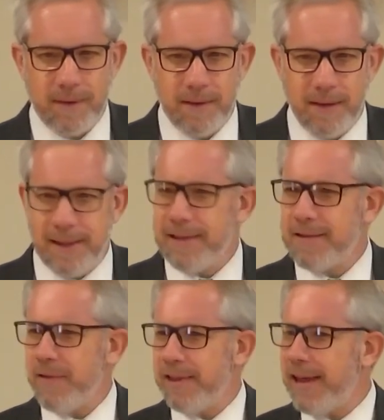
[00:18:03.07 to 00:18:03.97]
I think
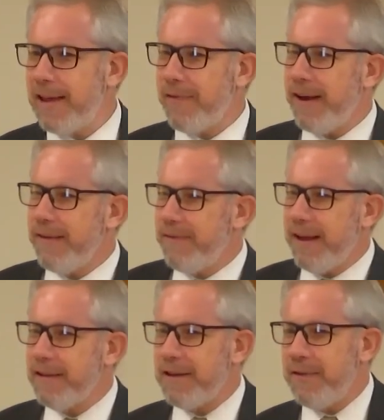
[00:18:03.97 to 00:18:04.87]
Seventh Day
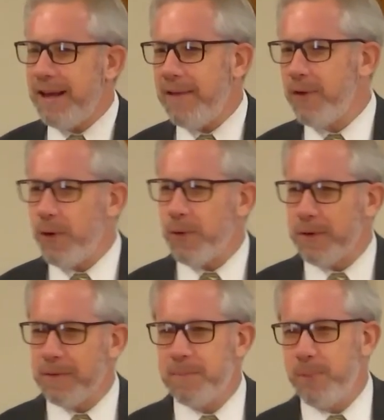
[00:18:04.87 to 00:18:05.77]
Adventists even have their
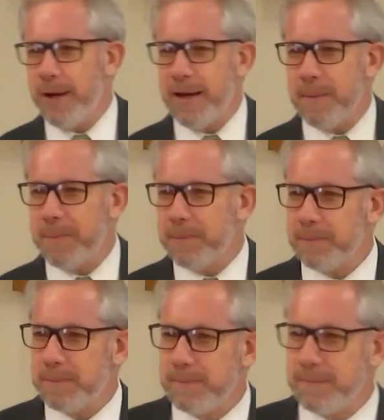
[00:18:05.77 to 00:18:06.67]
own breakup.
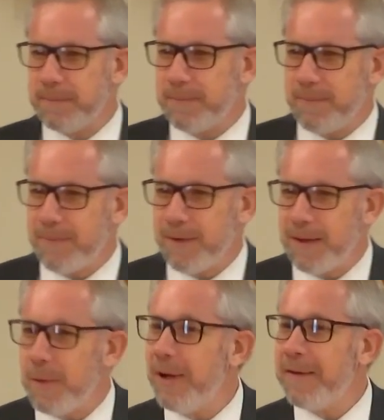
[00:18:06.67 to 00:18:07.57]

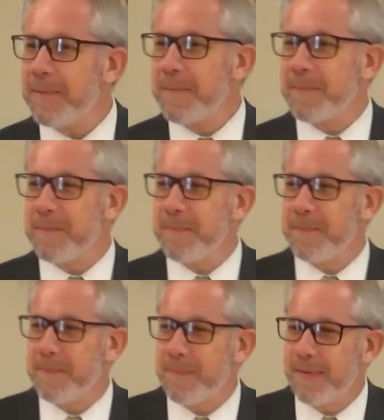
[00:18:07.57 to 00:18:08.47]
The what?
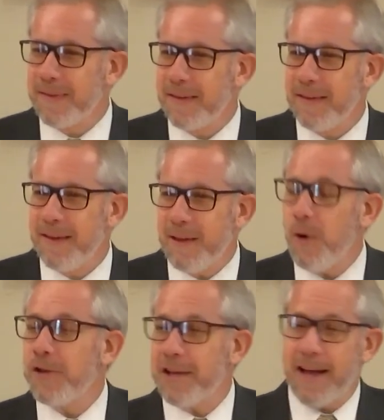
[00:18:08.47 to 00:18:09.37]

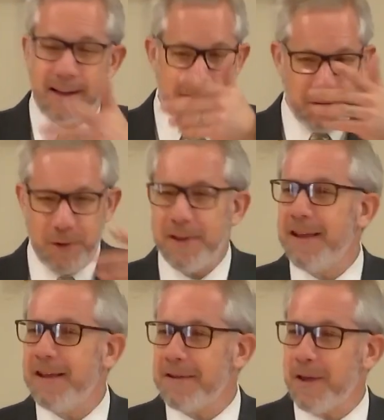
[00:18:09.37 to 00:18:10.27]
Orthodox. Or
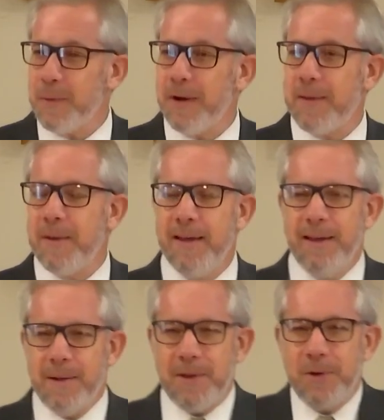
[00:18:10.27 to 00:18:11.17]
that's another one of
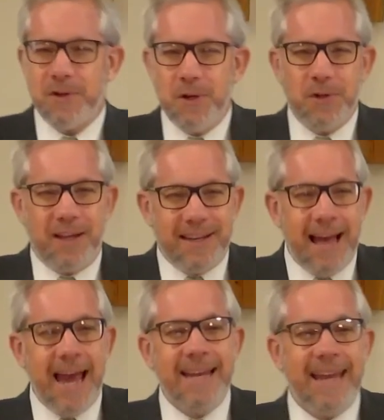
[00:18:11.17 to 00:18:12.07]
them. There's there's like
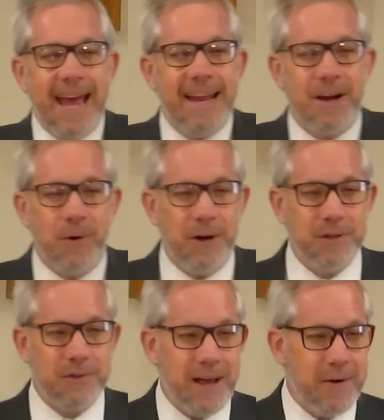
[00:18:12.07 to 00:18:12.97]
nine
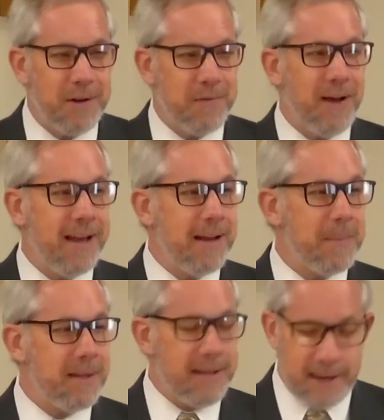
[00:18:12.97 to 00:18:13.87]
categories of how to divide
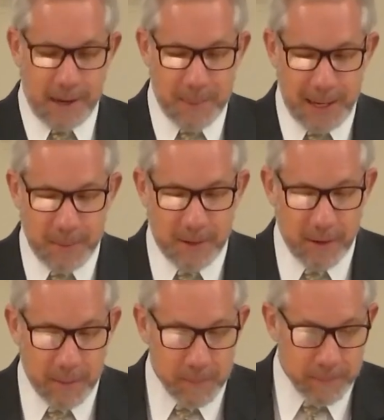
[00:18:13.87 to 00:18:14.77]
up the Ten
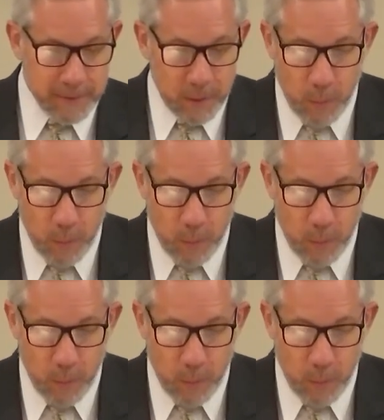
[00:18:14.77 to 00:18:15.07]
Commandments.